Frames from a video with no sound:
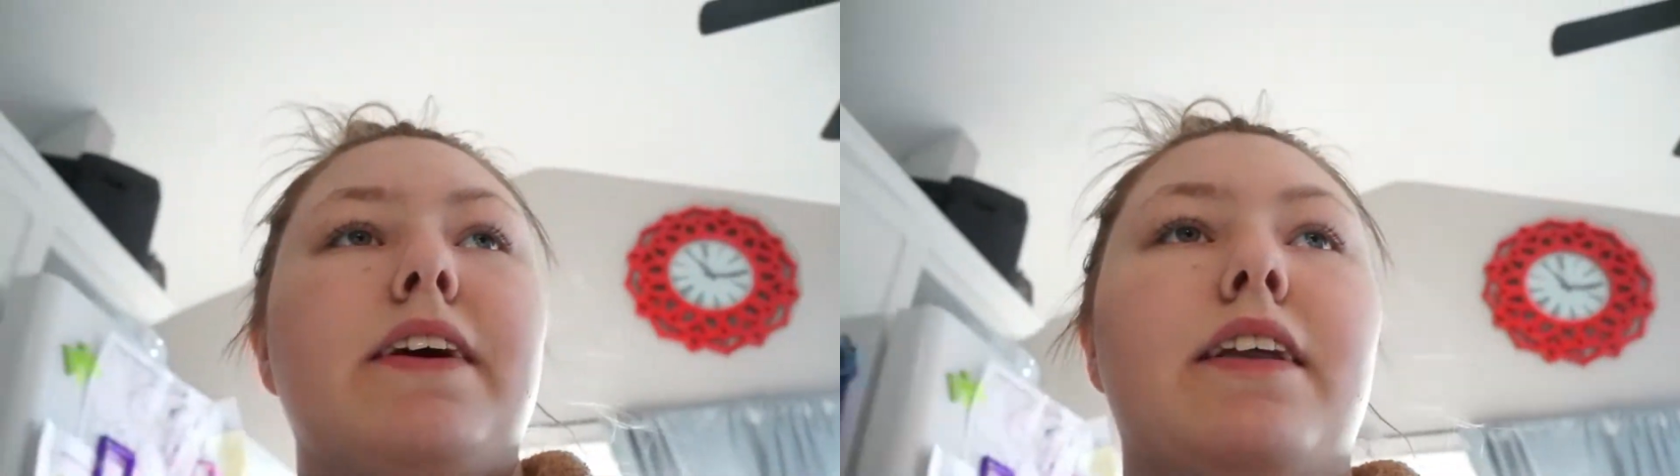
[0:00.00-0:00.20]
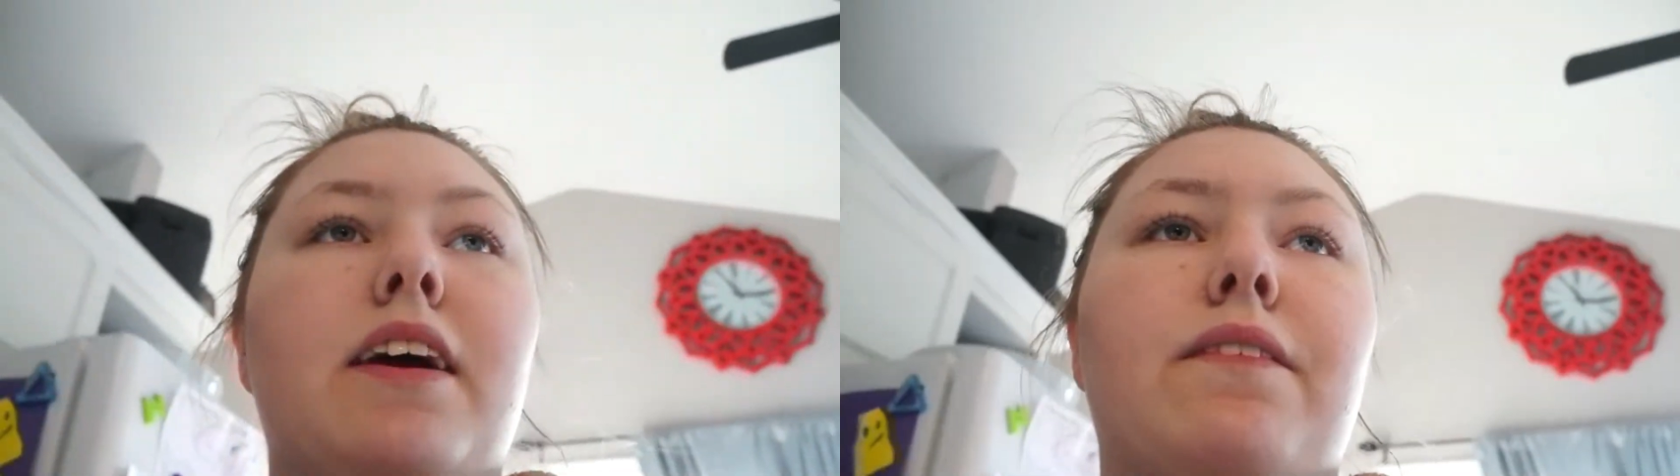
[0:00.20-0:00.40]

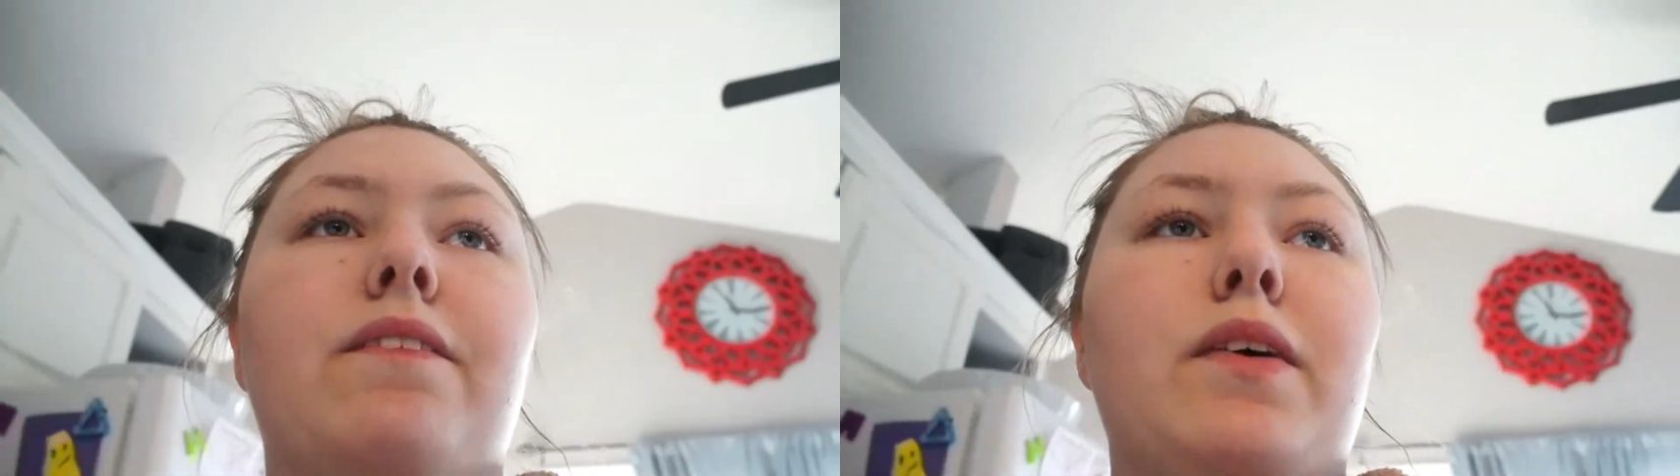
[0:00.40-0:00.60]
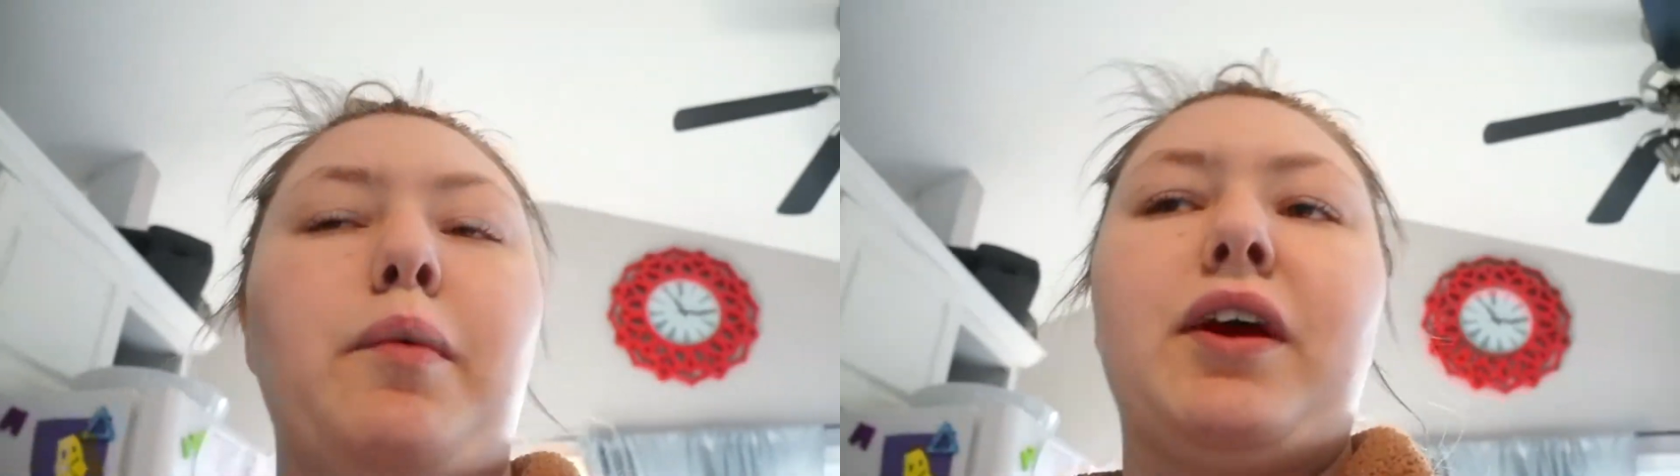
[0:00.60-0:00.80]
and then
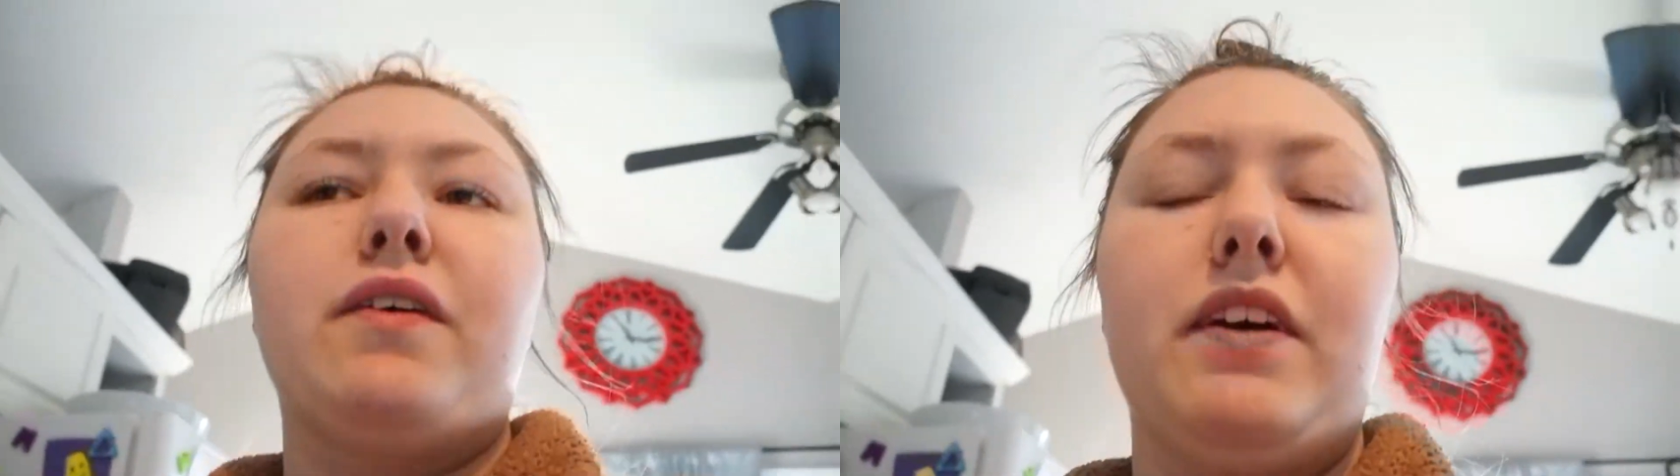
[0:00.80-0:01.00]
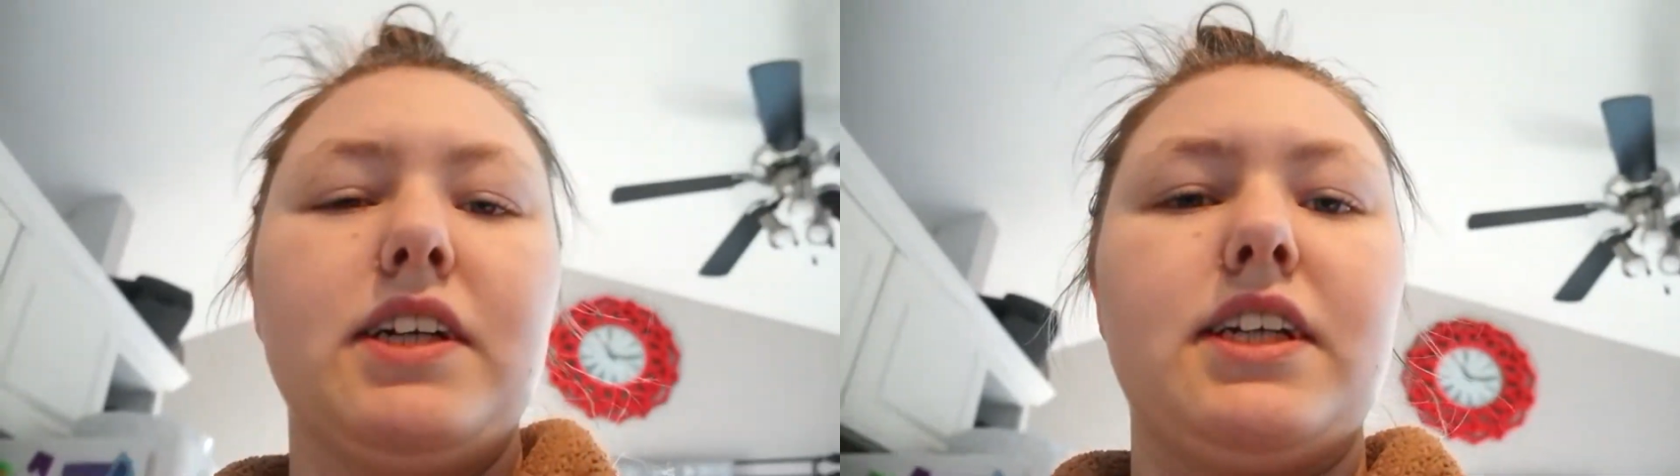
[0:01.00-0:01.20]
we might
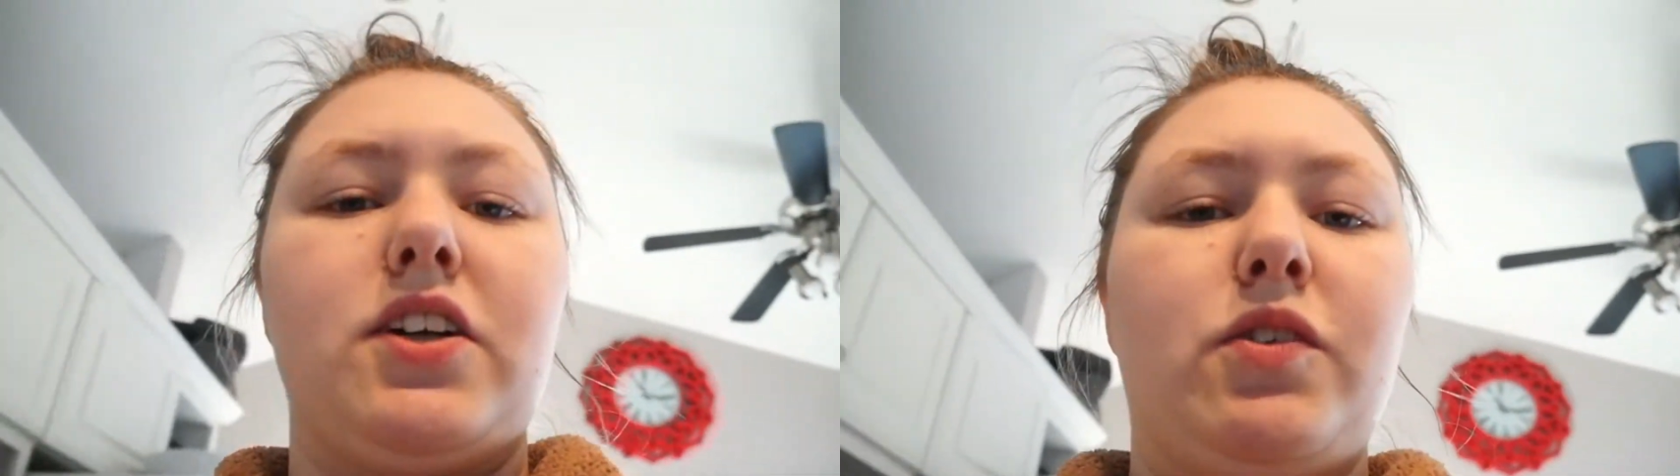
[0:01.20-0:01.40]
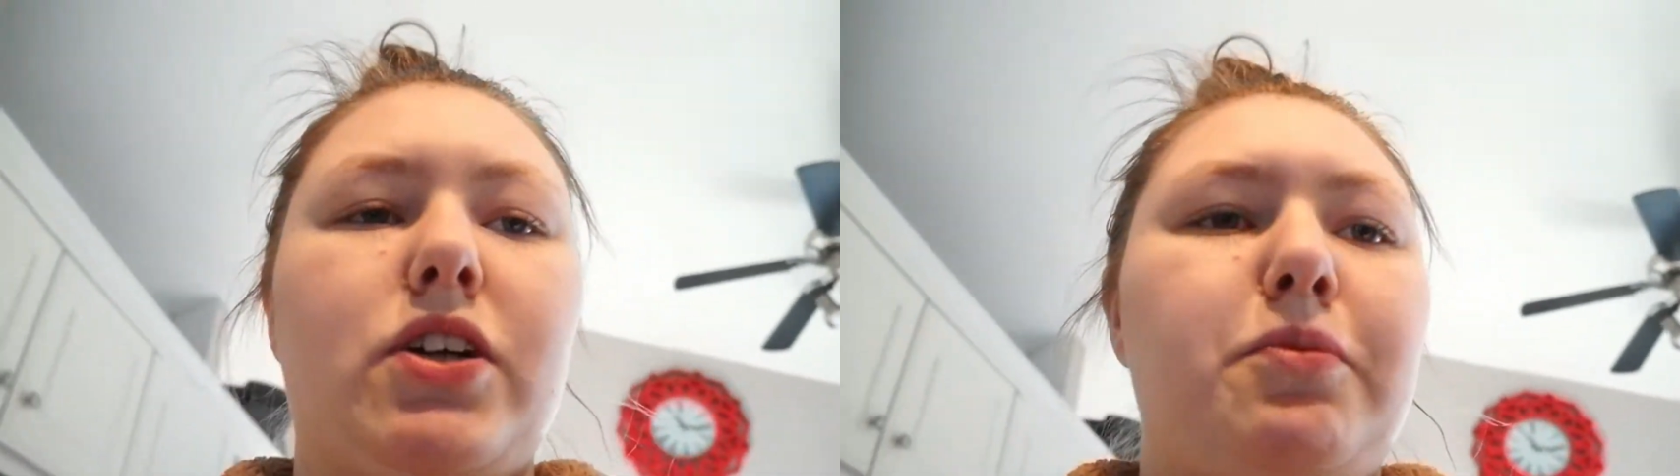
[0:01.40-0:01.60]
go
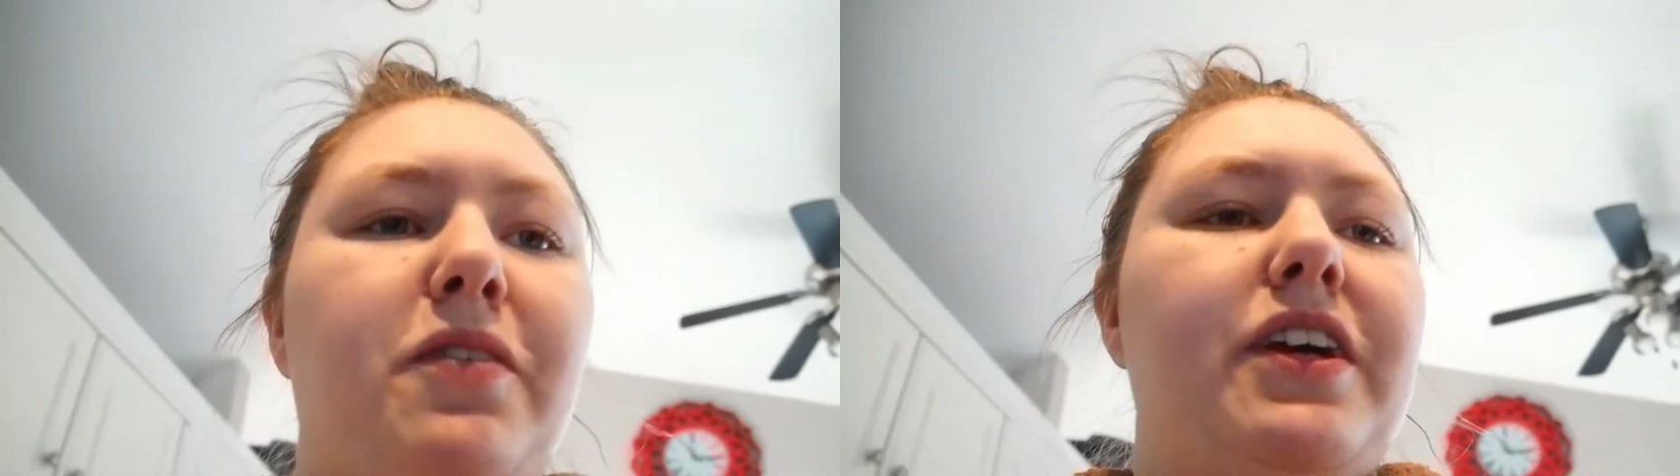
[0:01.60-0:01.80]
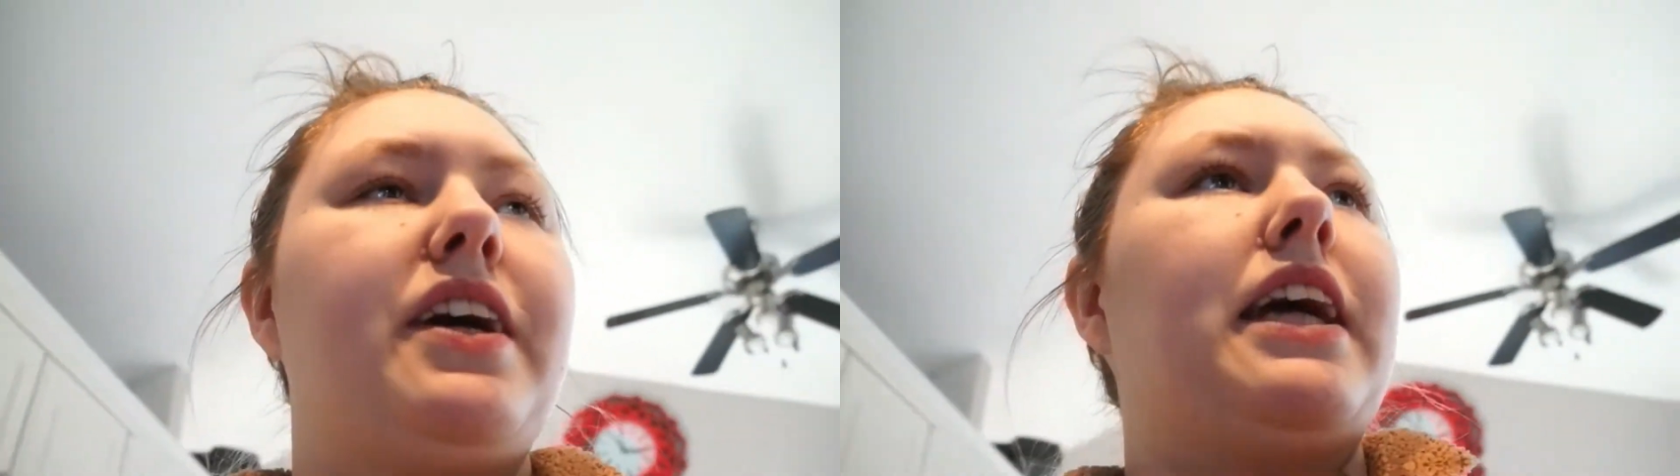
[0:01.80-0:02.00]
downstairs and watch a
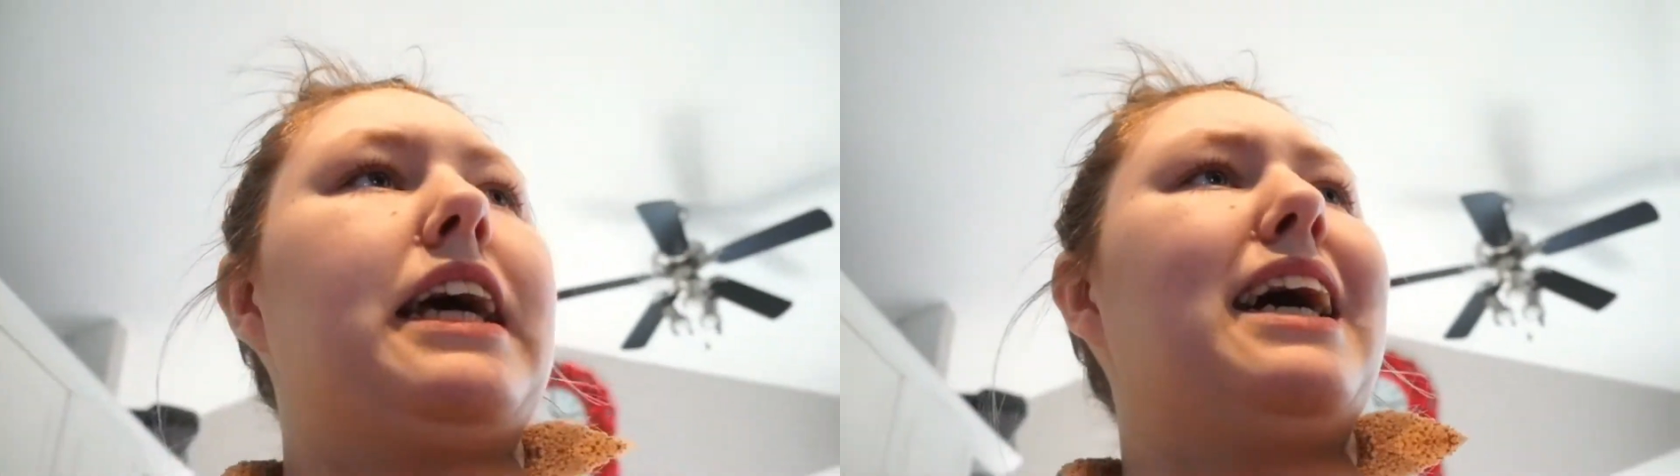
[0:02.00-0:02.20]
movie.